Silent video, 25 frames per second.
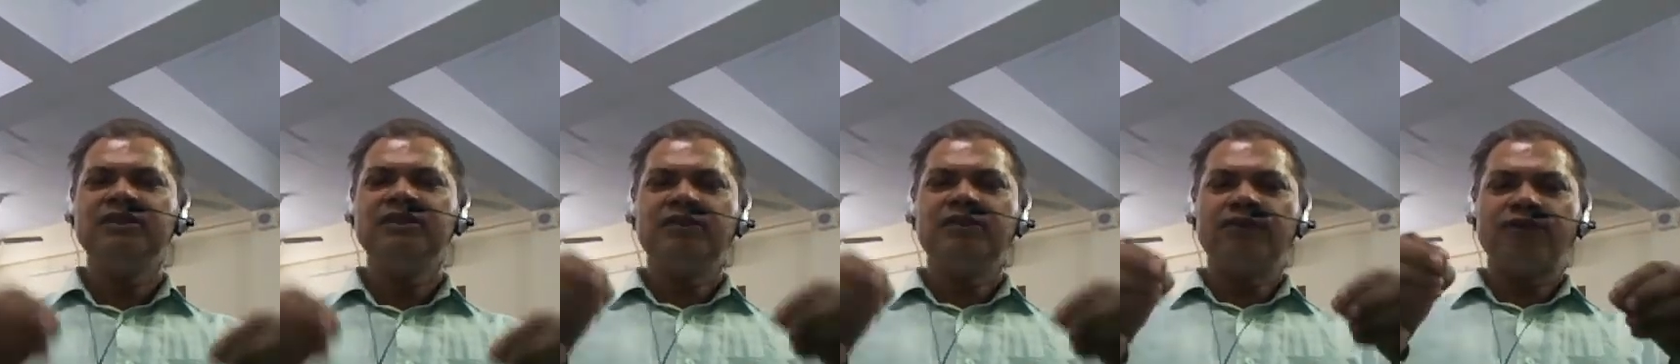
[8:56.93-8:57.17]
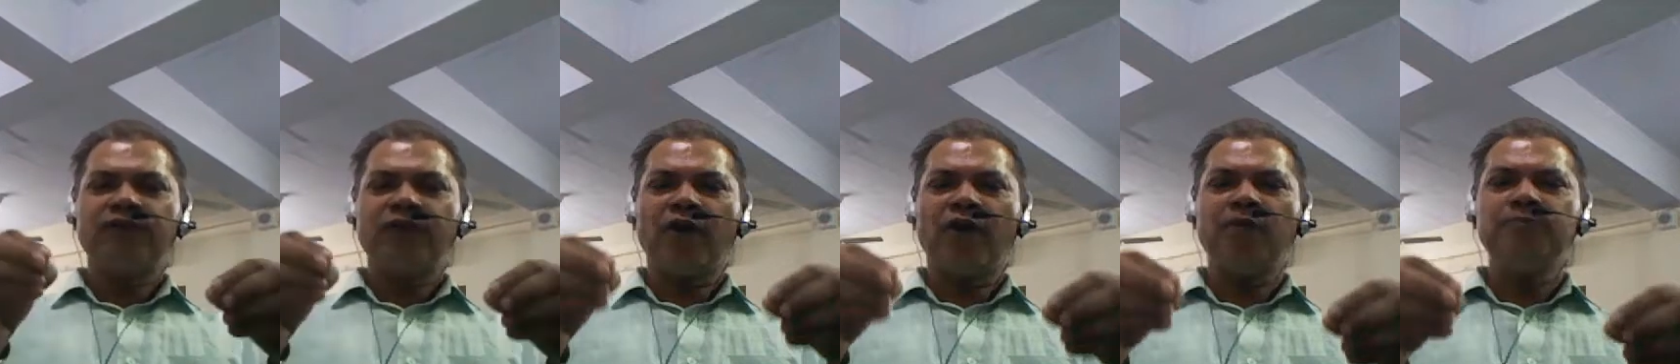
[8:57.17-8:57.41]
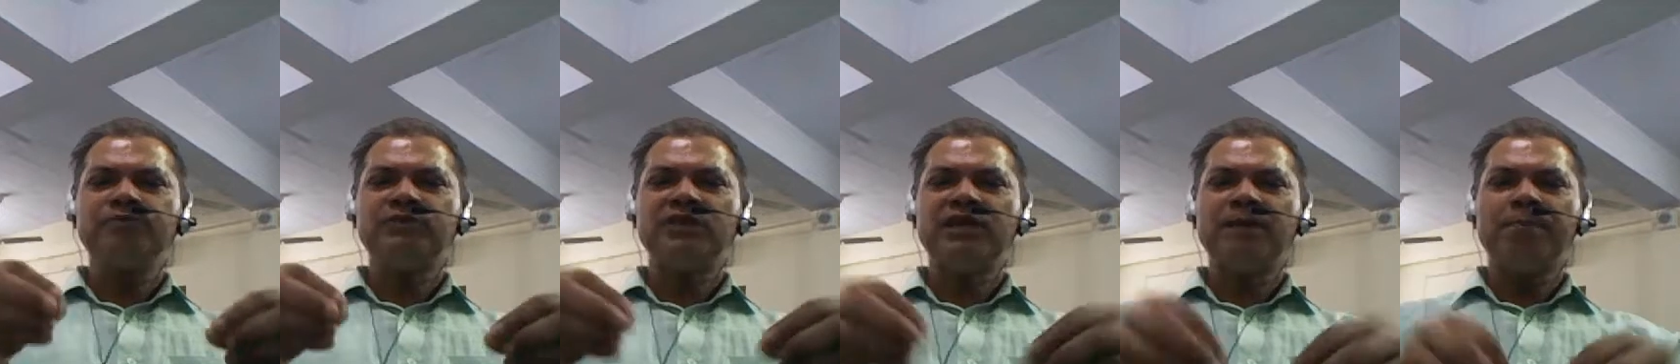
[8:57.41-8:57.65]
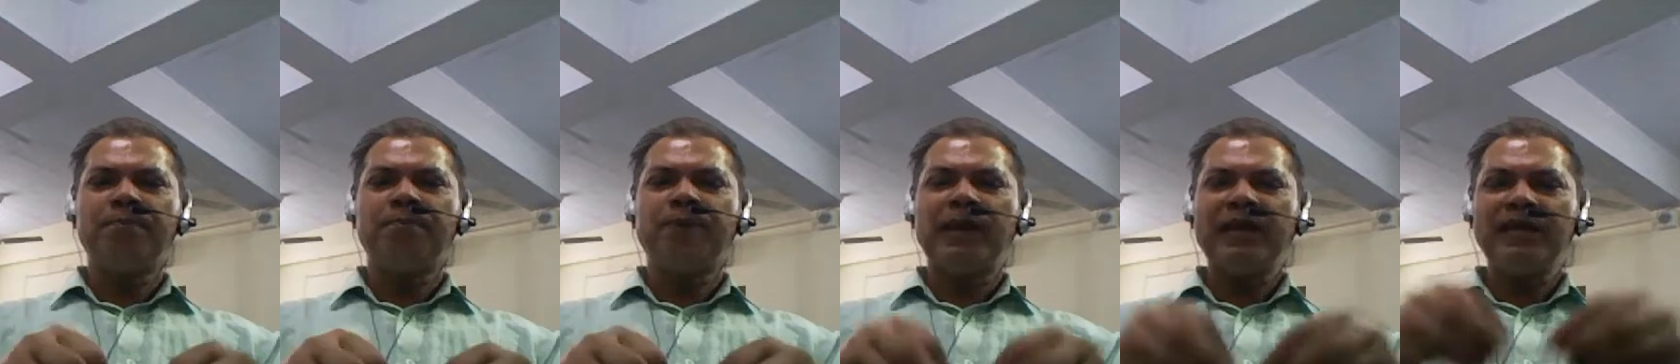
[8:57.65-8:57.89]
from
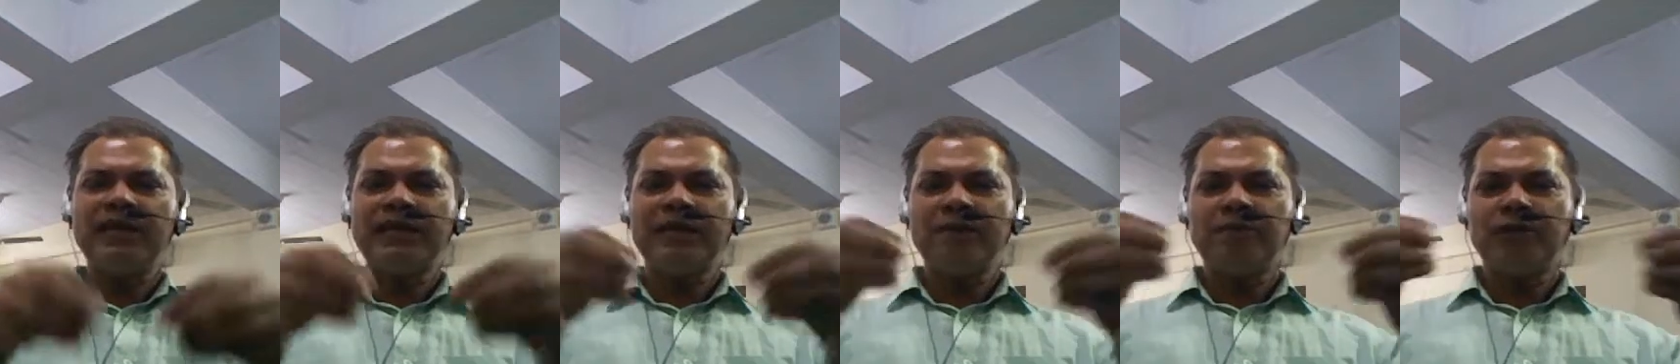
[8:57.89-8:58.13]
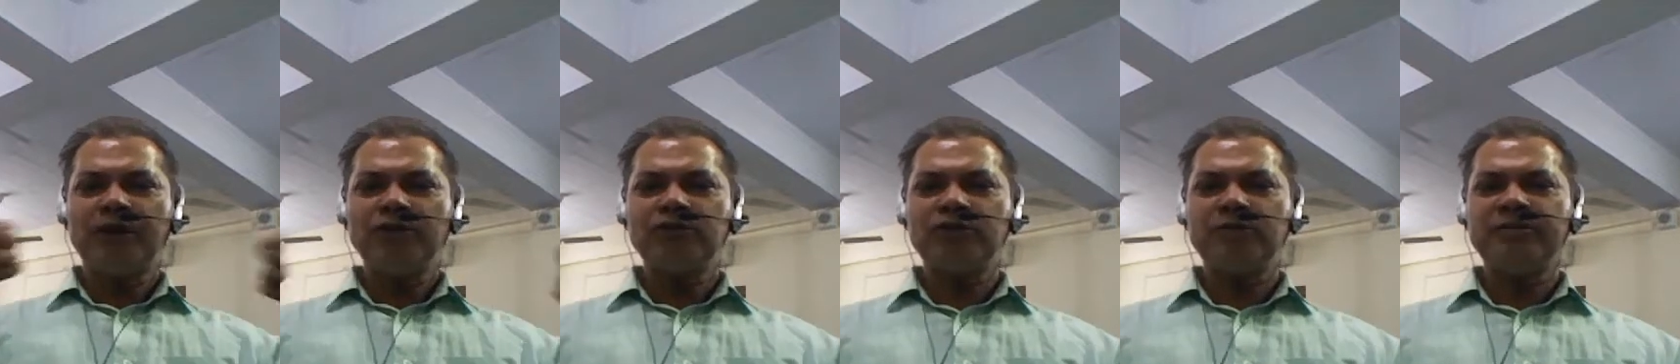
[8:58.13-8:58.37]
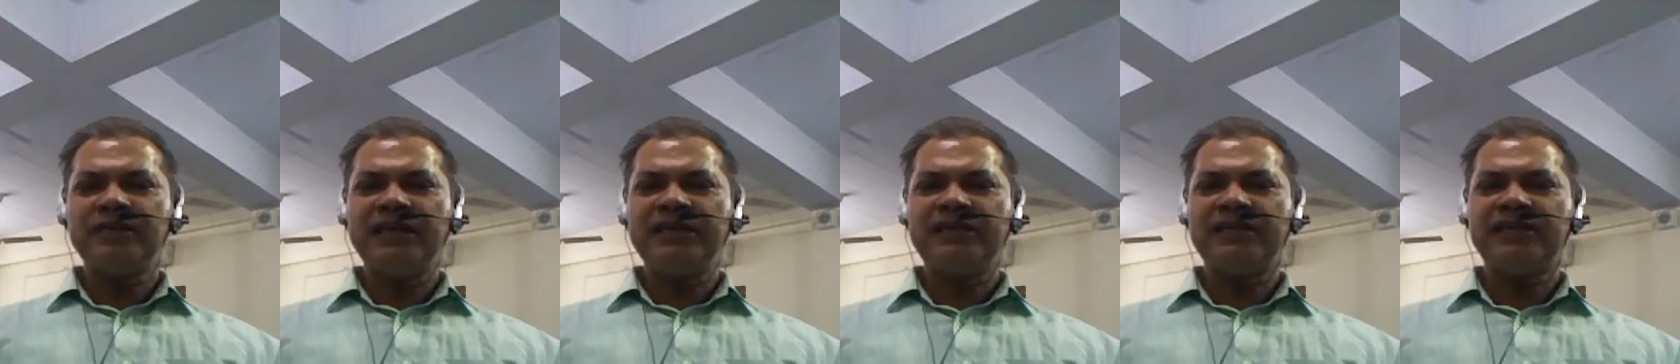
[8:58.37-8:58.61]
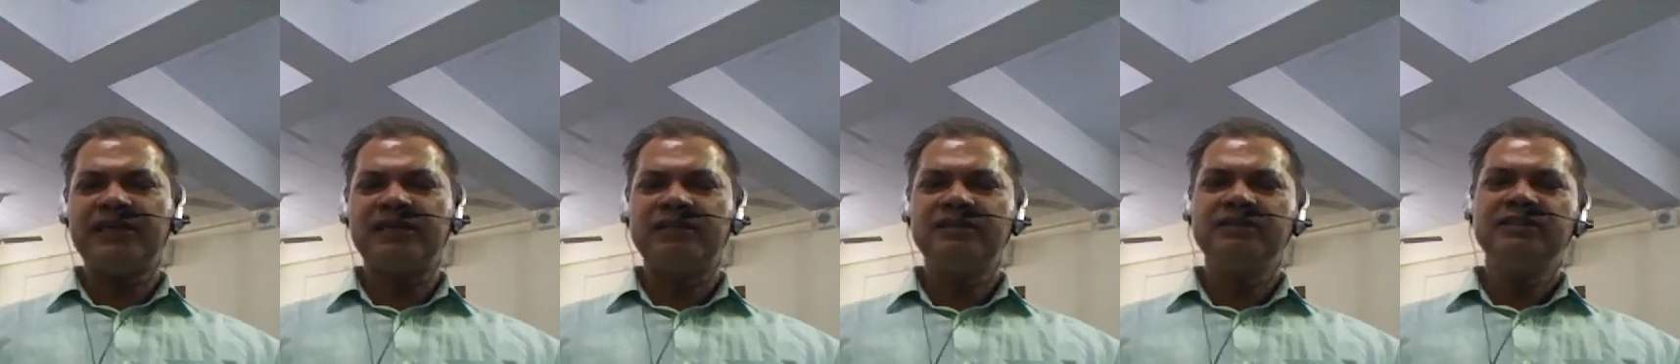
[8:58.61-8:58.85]
the bulk amount of
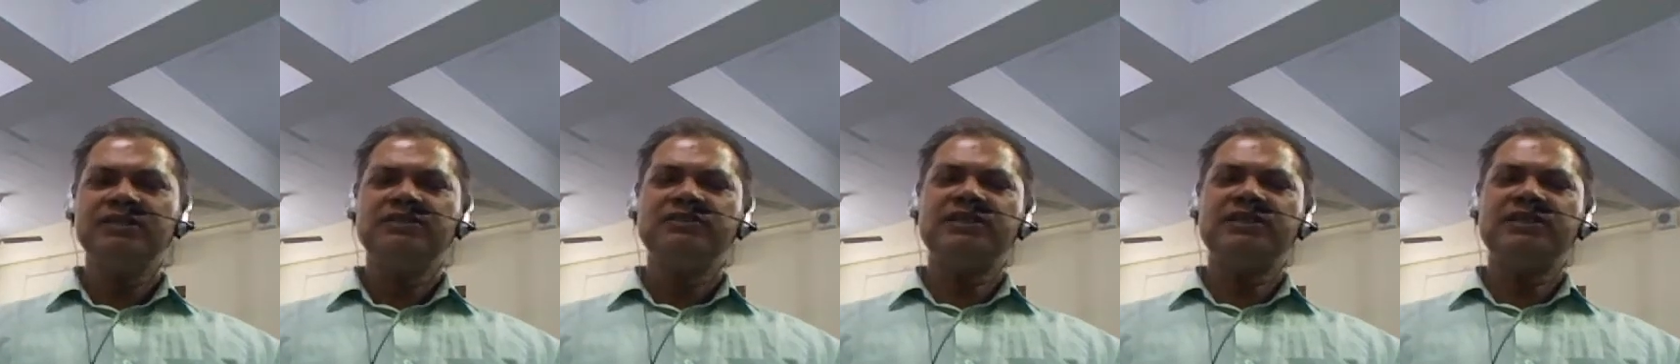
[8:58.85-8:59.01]
data,